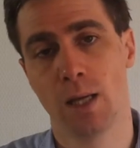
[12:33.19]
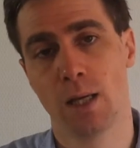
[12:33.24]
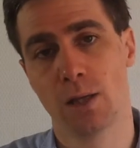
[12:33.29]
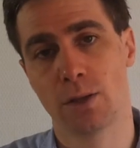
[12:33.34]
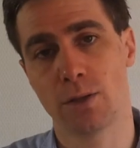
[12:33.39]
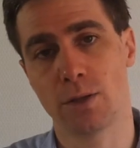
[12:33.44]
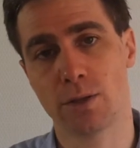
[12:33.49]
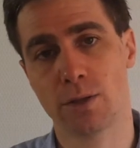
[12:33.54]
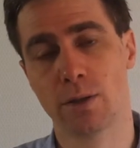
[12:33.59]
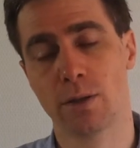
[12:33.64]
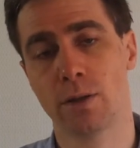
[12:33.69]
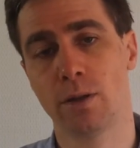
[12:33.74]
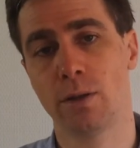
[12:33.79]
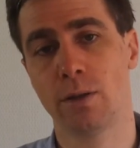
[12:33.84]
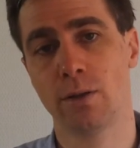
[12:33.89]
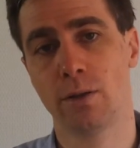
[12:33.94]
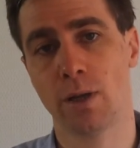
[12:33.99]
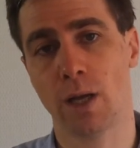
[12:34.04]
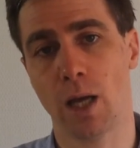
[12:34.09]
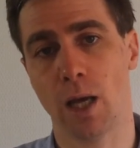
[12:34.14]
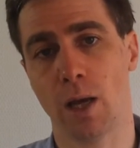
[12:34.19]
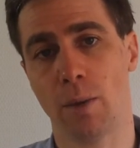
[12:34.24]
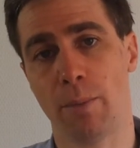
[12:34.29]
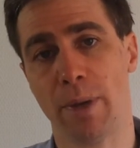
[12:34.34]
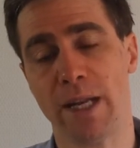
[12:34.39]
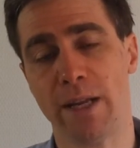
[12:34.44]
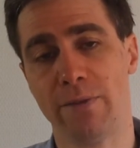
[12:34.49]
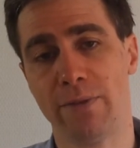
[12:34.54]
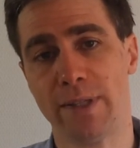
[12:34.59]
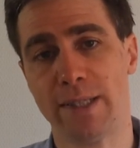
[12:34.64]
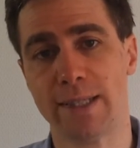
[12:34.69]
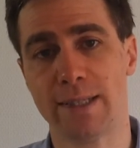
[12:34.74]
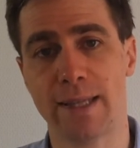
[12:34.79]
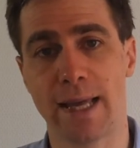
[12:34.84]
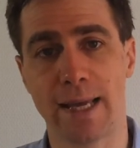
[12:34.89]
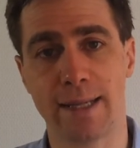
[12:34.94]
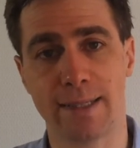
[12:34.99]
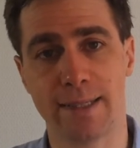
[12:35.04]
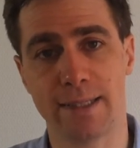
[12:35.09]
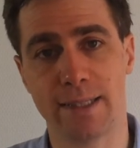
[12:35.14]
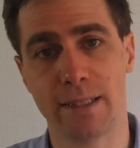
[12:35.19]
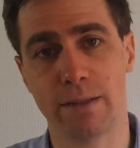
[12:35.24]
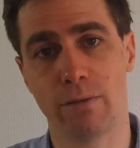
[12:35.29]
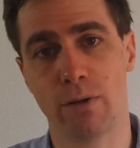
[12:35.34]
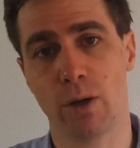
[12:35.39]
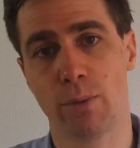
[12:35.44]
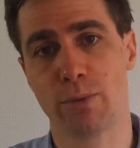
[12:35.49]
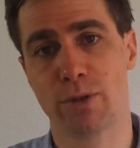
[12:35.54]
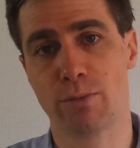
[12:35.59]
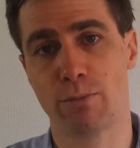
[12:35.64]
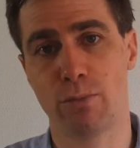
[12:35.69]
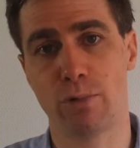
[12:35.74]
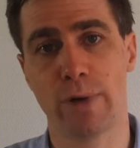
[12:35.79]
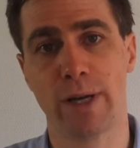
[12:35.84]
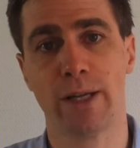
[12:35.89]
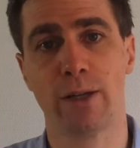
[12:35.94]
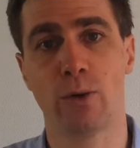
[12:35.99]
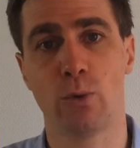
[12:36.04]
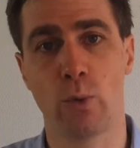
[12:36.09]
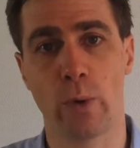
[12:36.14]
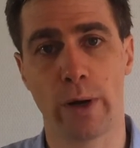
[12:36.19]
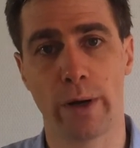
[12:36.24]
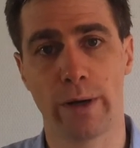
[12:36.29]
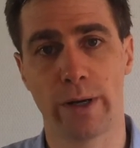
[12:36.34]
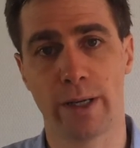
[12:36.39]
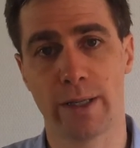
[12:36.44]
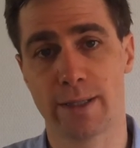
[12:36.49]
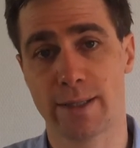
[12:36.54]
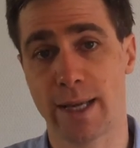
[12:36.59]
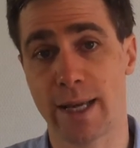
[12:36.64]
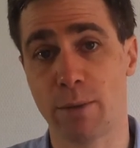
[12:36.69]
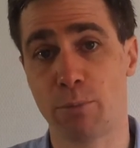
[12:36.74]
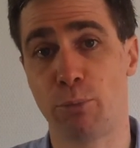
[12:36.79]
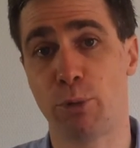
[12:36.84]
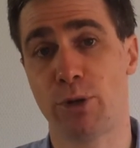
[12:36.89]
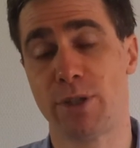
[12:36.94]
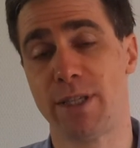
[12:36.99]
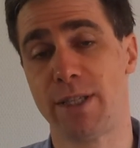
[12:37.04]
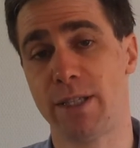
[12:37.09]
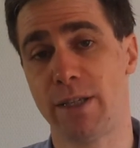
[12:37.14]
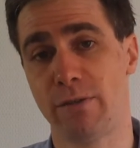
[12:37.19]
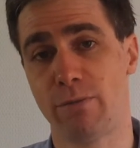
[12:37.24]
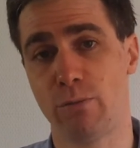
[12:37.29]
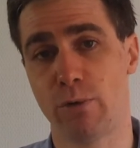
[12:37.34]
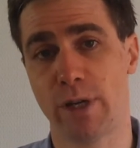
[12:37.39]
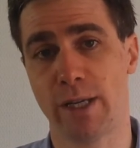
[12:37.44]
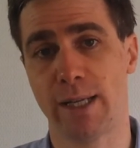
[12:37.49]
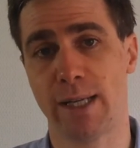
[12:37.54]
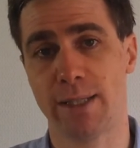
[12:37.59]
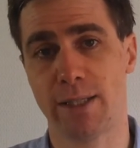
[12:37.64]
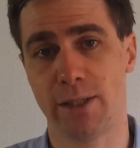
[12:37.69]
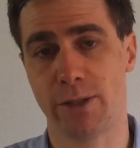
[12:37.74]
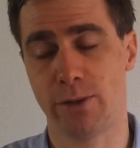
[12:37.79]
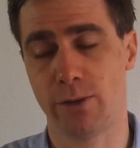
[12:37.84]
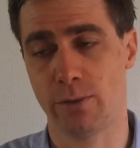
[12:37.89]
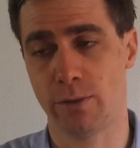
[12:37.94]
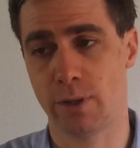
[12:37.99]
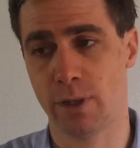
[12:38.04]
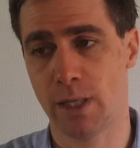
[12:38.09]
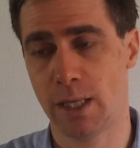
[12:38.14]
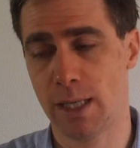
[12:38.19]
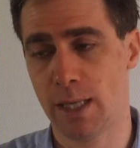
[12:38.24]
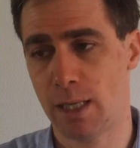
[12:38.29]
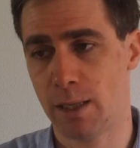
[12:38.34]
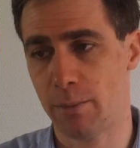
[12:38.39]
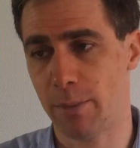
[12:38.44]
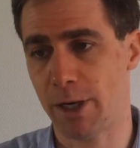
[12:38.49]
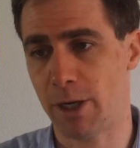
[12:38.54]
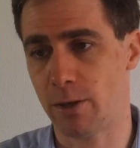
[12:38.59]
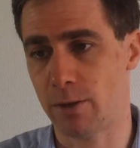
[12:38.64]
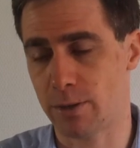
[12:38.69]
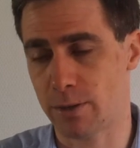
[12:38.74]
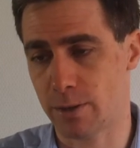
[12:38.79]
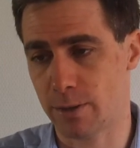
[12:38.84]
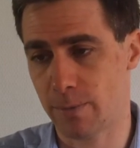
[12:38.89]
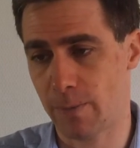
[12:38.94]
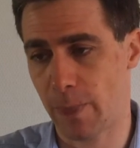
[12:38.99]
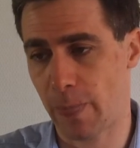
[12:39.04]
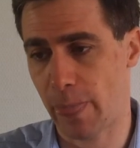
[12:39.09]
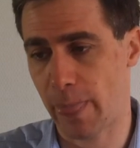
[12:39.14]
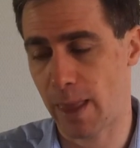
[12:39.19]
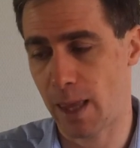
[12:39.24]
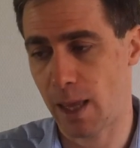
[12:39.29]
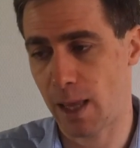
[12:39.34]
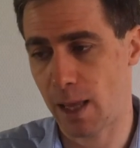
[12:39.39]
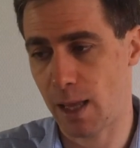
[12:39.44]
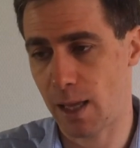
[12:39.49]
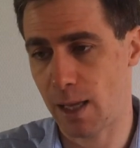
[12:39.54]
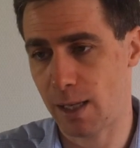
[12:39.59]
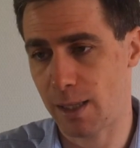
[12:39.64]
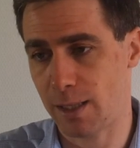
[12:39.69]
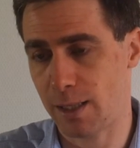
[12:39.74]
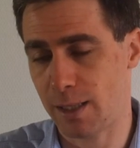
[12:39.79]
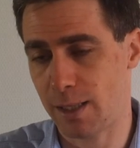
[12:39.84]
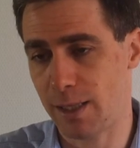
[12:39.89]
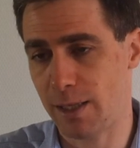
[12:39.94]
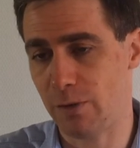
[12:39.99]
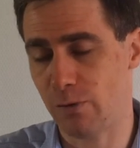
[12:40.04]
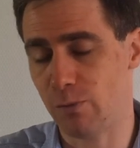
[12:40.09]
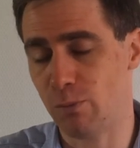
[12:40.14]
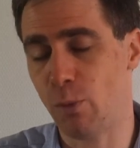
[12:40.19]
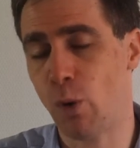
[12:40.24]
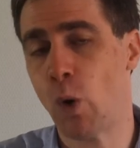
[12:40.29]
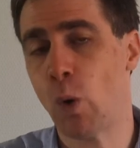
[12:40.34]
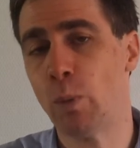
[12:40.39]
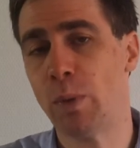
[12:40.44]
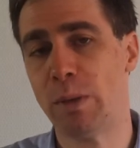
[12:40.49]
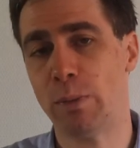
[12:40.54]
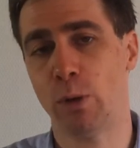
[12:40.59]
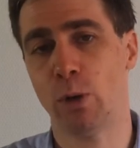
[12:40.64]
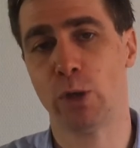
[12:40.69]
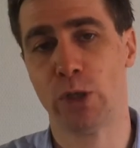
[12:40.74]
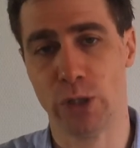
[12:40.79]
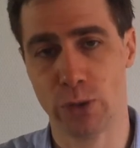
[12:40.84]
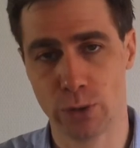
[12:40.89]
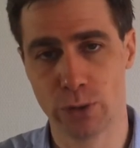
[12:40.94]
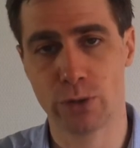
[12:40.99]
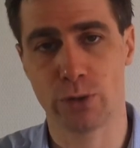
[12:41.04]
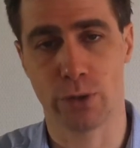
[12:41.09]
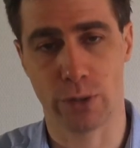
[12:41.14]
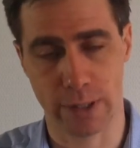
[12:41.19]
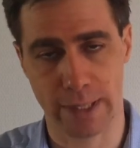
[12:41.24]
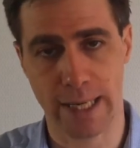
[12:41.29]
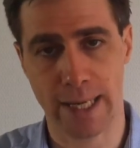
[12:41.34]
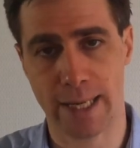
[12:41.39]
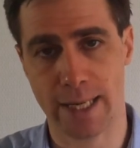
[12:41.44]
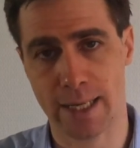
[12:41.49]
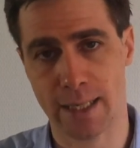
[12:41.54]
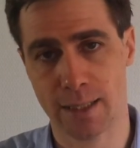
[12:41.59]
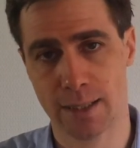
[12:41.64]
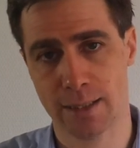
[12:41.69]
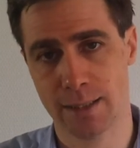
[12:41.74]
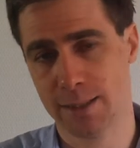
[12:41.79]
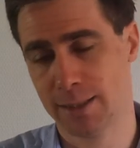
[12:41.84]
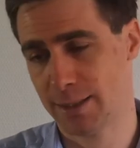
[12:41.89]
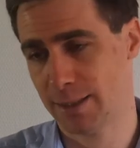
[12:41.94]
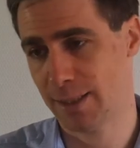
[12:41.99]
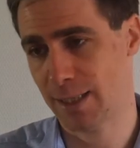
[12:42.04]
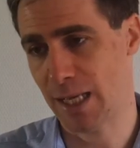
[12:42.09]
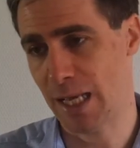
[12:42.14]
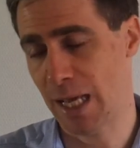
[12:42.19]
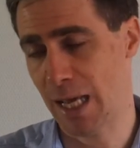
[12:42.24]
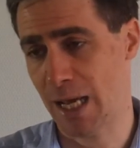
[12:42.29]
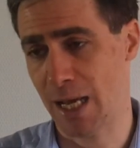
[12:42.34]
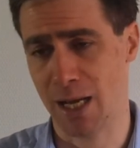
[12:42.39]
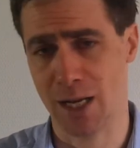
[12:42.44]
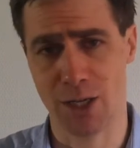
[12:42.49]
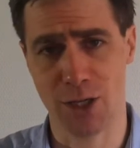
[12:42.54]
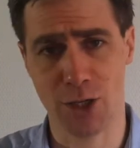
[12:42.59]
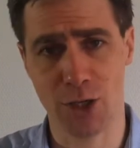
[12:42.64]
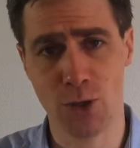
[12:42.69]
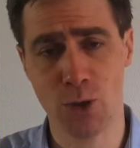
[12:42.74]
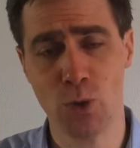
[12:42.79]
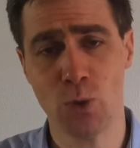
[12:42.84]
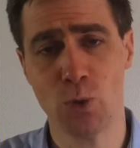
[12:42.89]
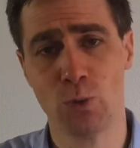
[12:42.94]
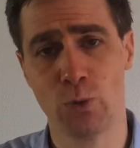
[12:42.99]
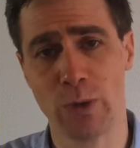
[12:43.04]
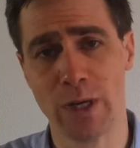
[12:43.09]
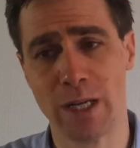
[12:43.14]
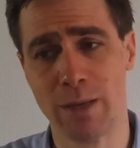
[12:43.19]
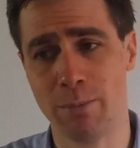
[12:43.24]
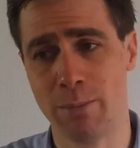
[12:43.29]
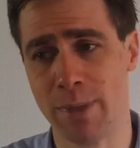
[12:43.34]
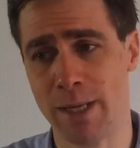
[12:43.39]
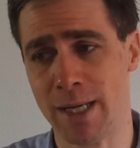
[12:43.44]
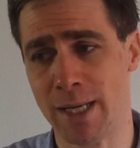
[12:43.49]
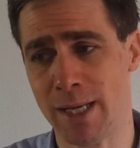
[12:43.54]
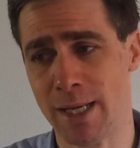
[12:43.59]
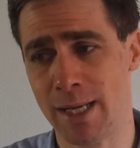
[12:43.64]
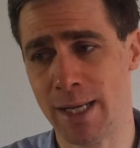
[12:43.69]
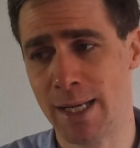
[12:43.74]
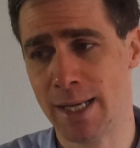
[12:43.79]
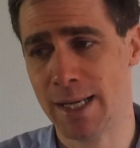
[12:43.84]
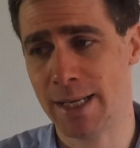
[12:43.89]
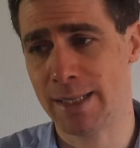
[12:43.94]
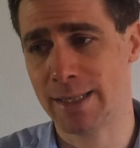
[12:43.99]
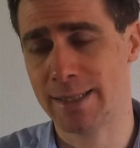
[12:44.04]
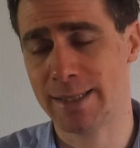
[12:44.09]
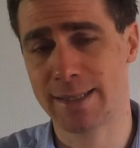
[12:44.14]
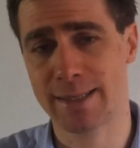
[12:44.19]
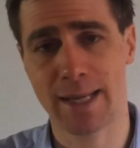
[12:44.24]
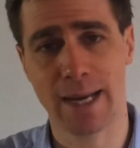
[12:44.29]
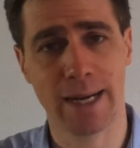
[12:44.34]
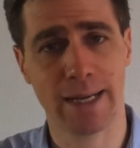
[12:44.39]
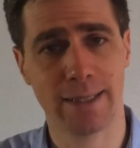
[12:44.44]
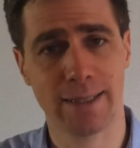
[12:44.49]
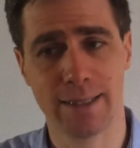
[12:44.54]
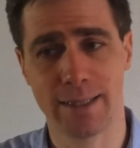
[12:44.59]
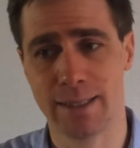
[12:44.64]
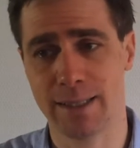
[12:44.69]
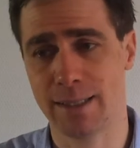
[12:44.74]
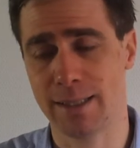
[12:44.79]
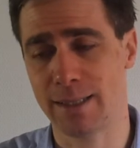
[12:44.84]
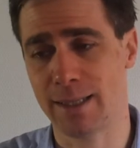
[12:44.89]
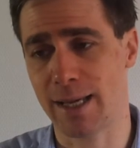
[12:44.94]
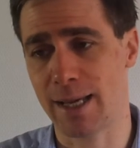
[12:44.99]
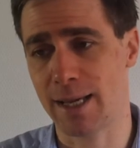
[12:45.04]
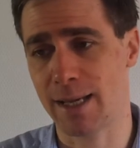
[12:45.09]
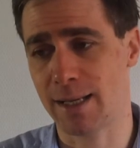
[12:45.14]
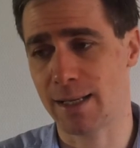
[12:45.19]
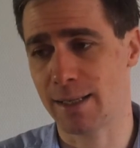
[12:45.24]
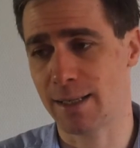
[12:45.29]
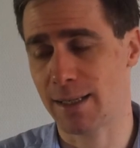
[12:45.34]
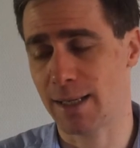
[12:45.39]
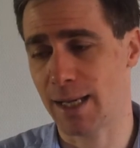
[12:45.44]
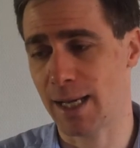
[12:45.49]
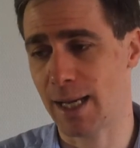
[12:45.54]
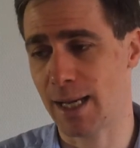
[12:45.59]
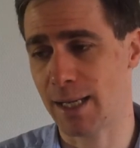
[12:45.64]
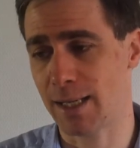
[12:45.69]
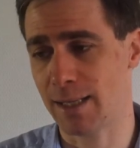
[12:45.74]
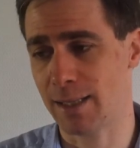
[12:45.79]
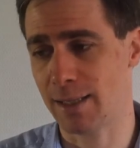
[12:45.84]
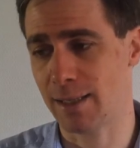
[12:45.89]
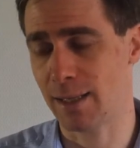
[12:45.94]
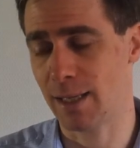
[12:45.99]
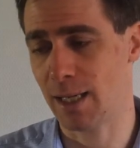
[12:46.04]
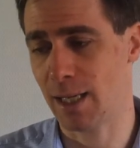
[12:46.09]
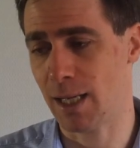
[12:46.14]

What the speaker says: The second benefit is that it develops brand awareness and positive brand attitude, because if more people use your data, you will be cited and